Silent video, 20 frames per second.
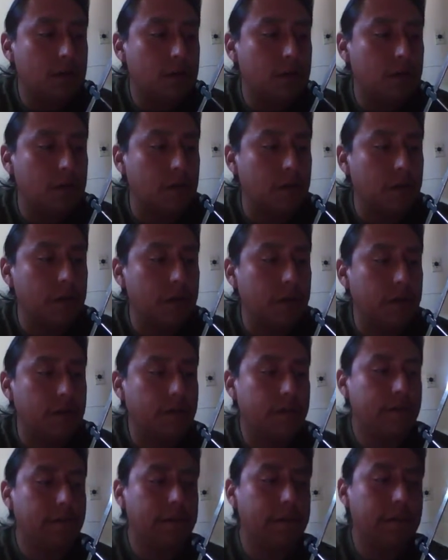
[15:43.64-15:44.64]
So
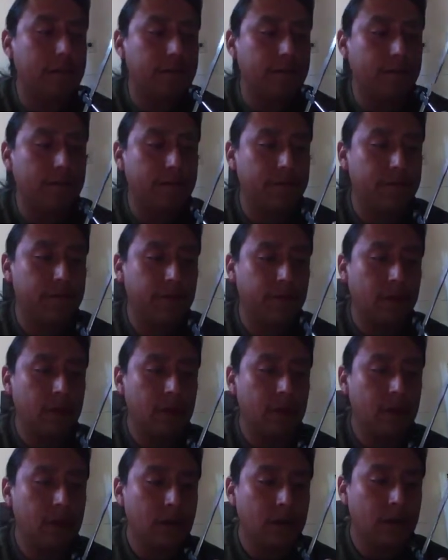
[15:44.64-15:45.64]
angle it
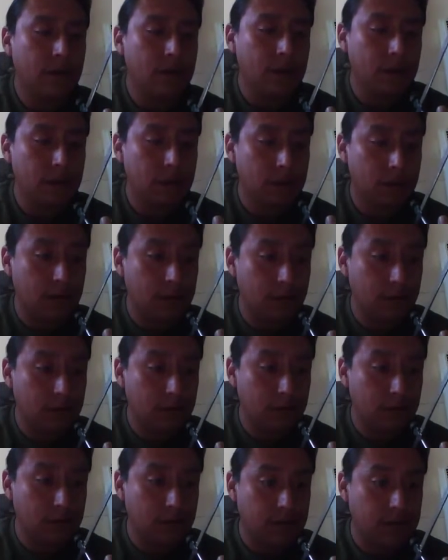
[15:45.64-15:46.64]
and then cut
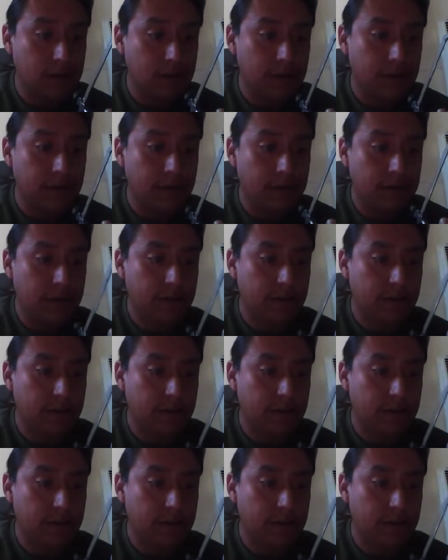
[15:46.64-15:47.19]
through the center.